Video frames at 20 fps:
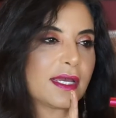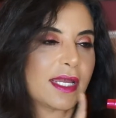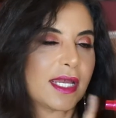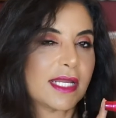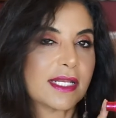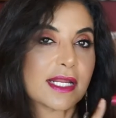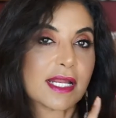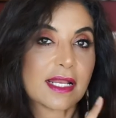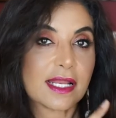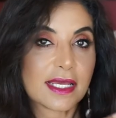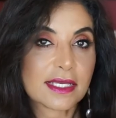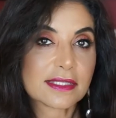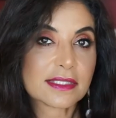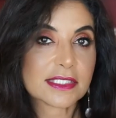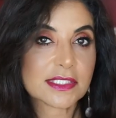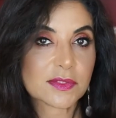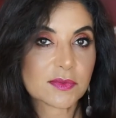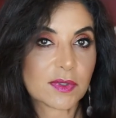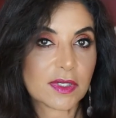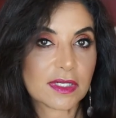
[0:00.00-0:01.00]
And I like
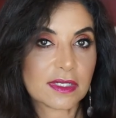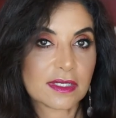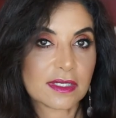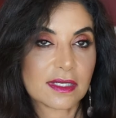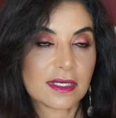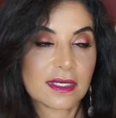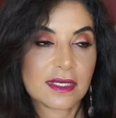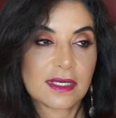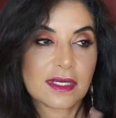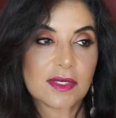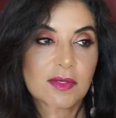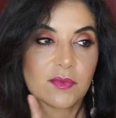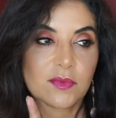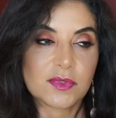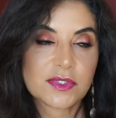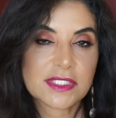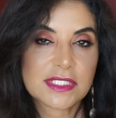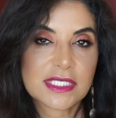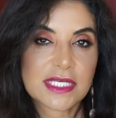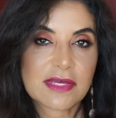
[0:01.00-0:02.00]
this one.
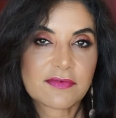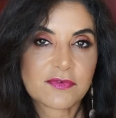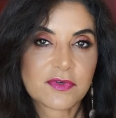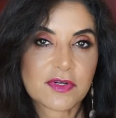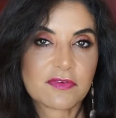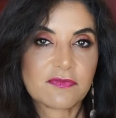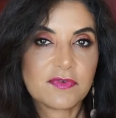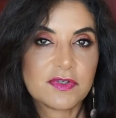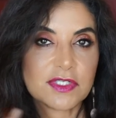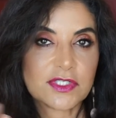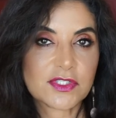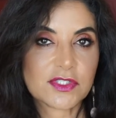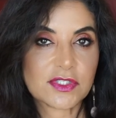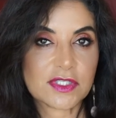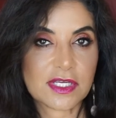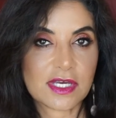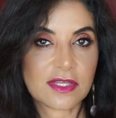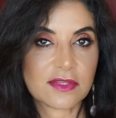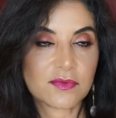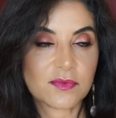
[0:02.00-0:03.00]
We'll see after I finish
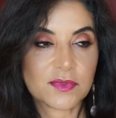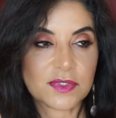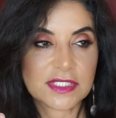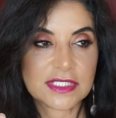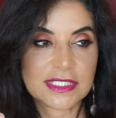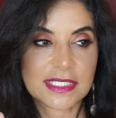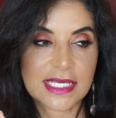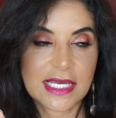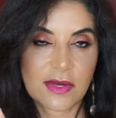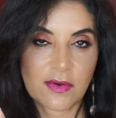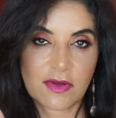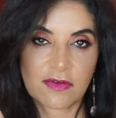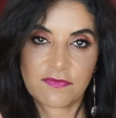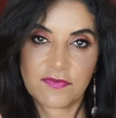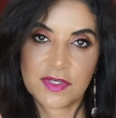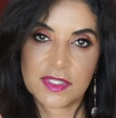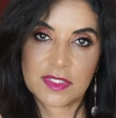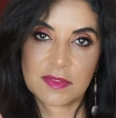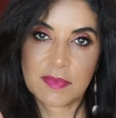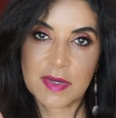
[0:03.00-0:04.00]
the other one to see how I
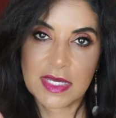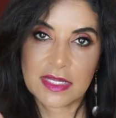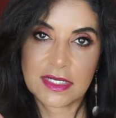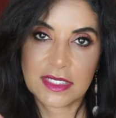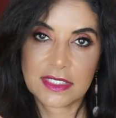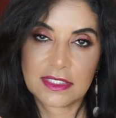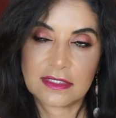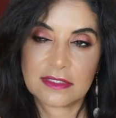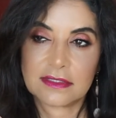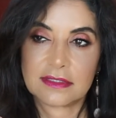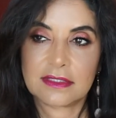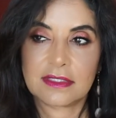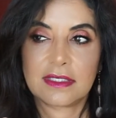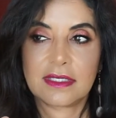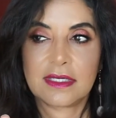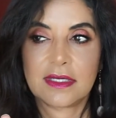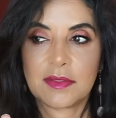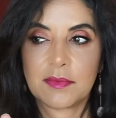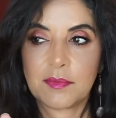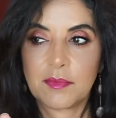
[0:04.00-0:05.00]
feel about it.
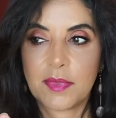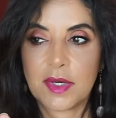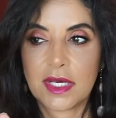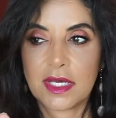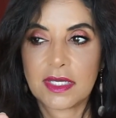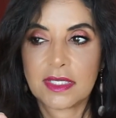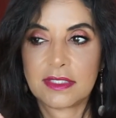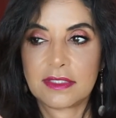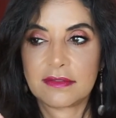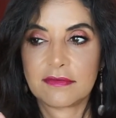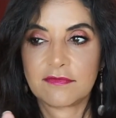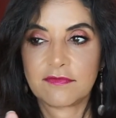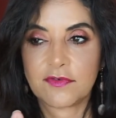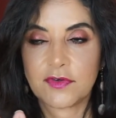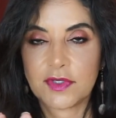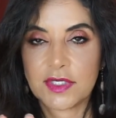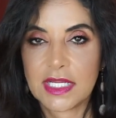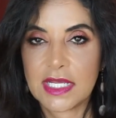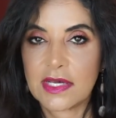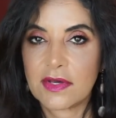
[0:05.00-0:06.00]
But
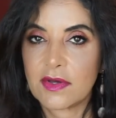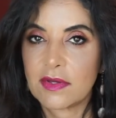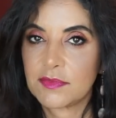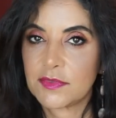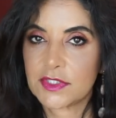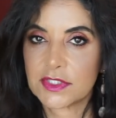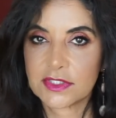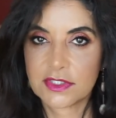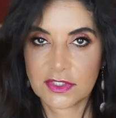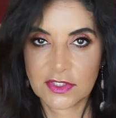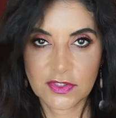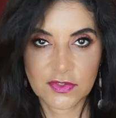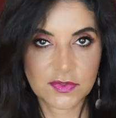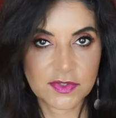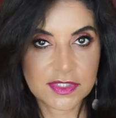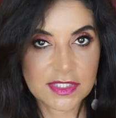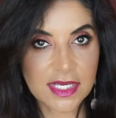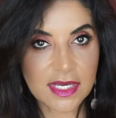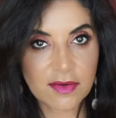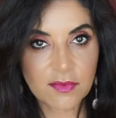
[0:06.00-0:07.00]
for now, I'm just going to
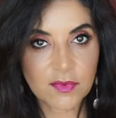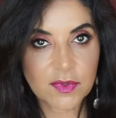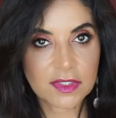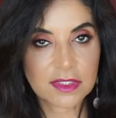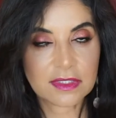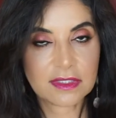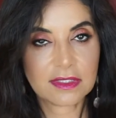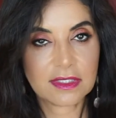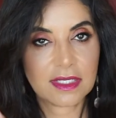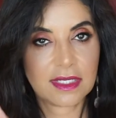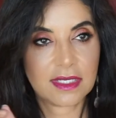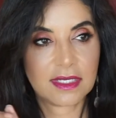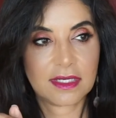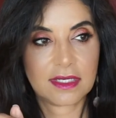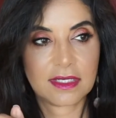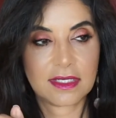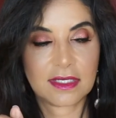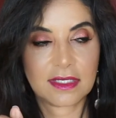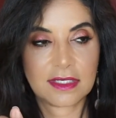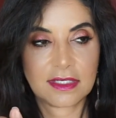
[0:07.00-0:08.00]
use that one
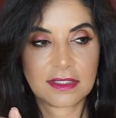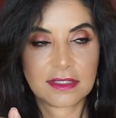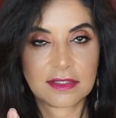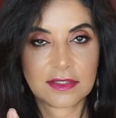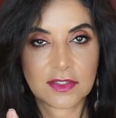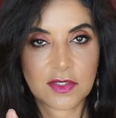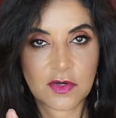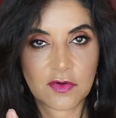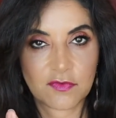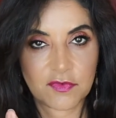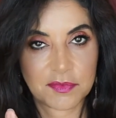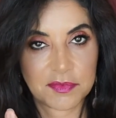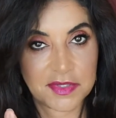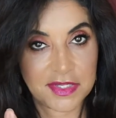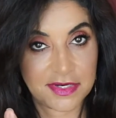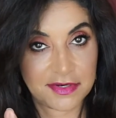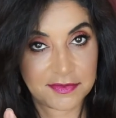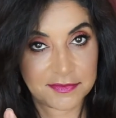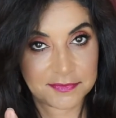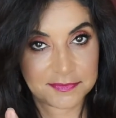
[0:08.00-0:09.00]
and go from
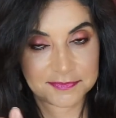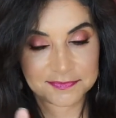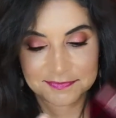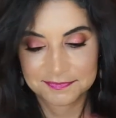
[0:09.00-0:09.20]
there.